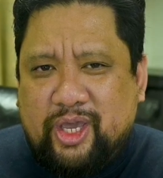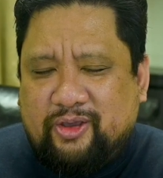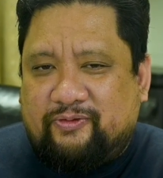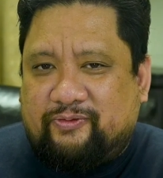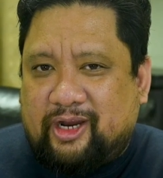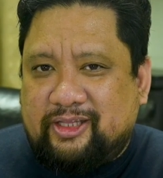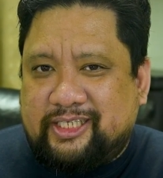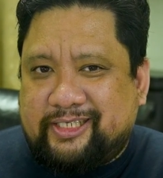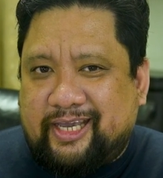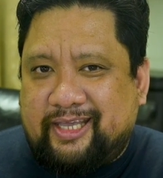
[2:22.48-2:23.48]
could fairly
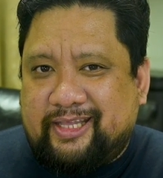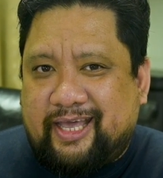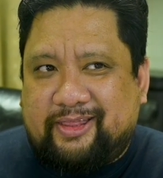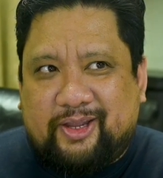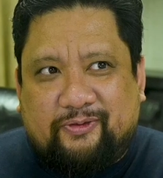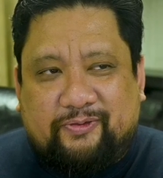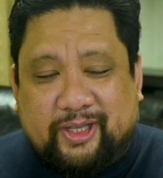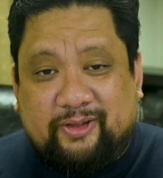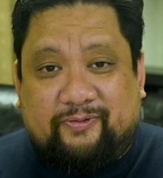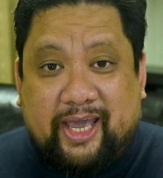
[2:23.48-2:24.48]
say that their
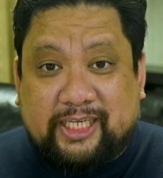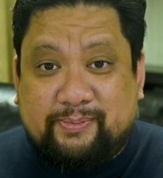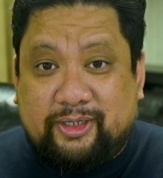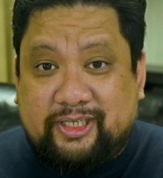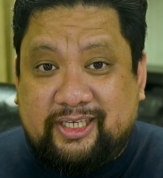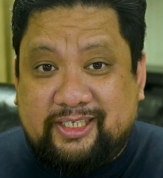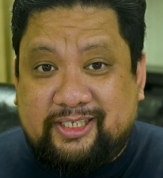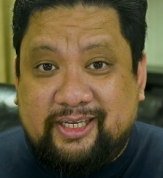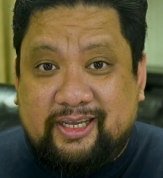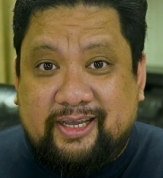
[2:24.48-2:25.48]
field of
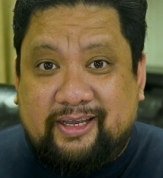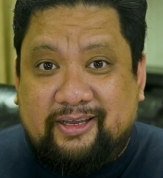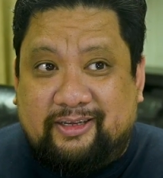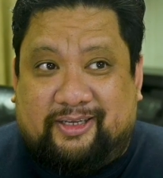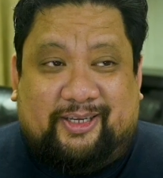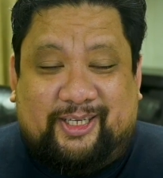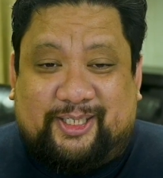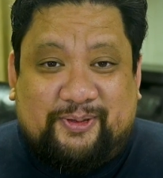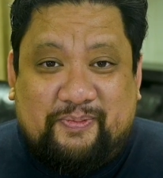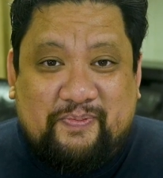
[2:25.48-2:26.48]
expertise
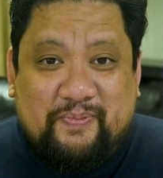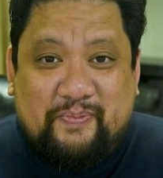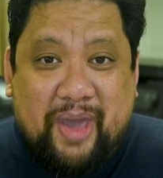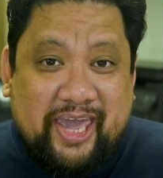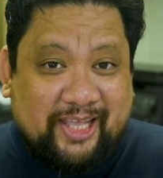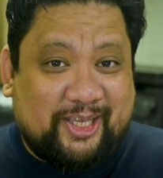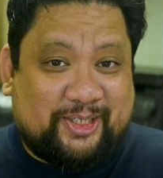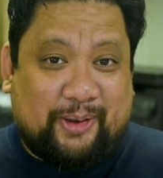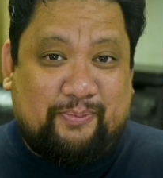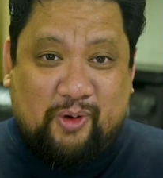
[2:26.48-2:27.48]
is making the
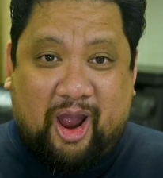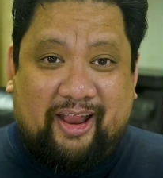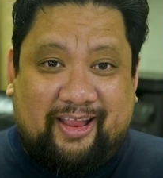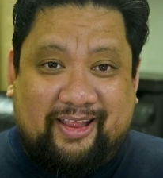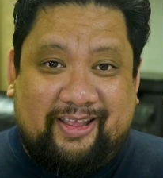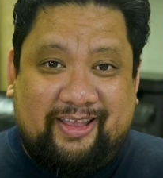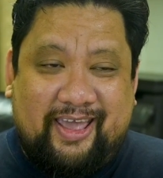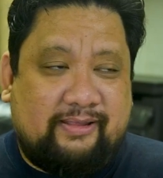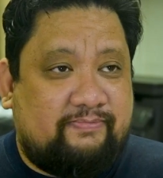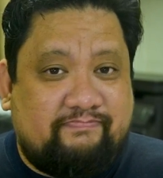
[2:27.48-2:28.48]
ship run
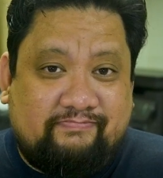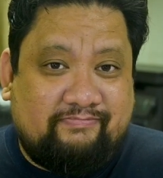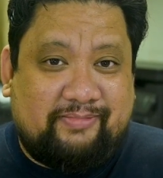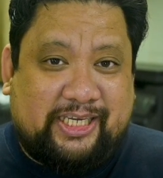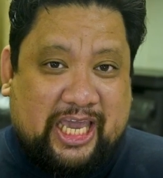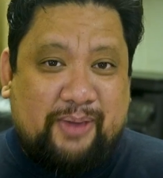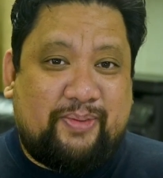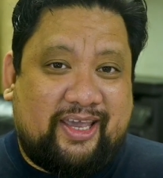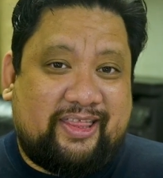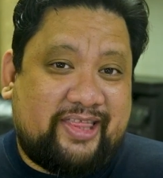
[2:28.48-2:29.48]
and
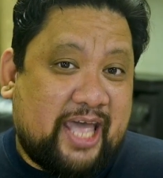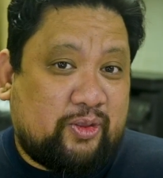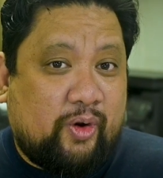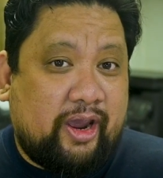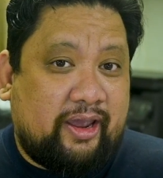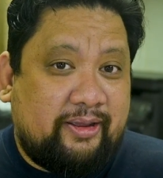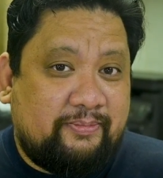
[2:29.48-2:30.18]
keeping it that way.